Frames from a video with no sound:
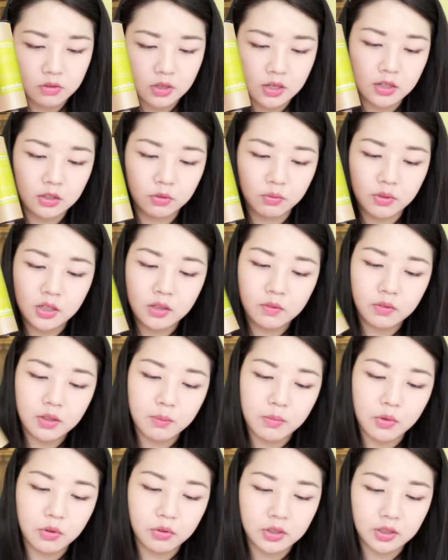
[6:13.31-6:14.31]
It is one of
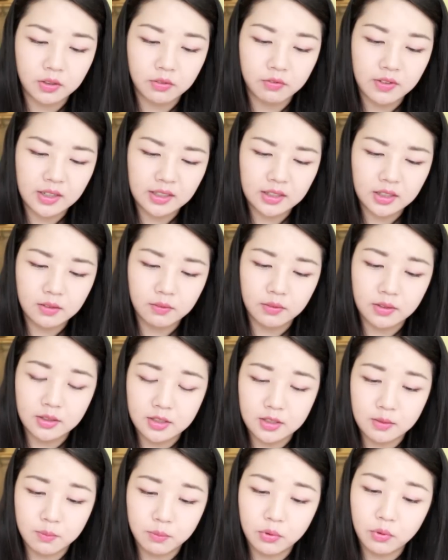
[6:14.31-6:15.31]
the most effective and
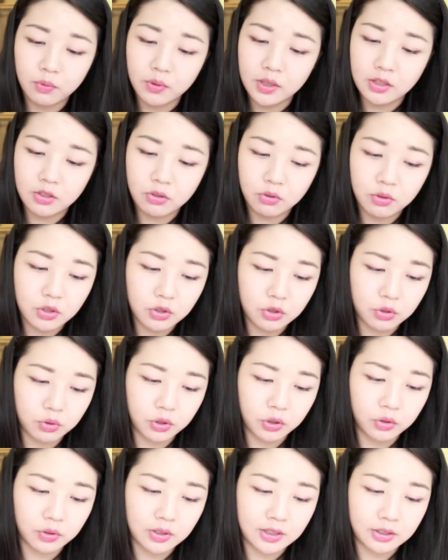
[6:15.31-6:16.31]
simple ways to
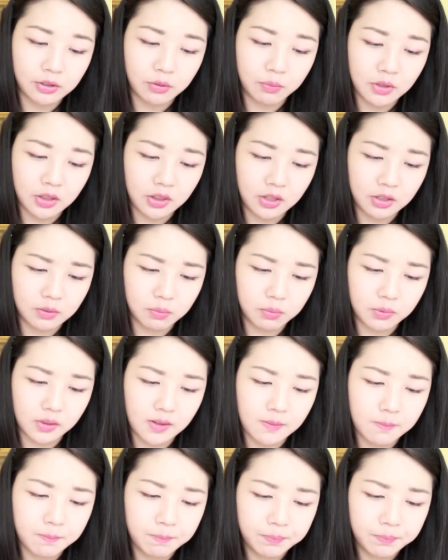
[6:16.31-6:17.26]
enjoy your aromatherapy.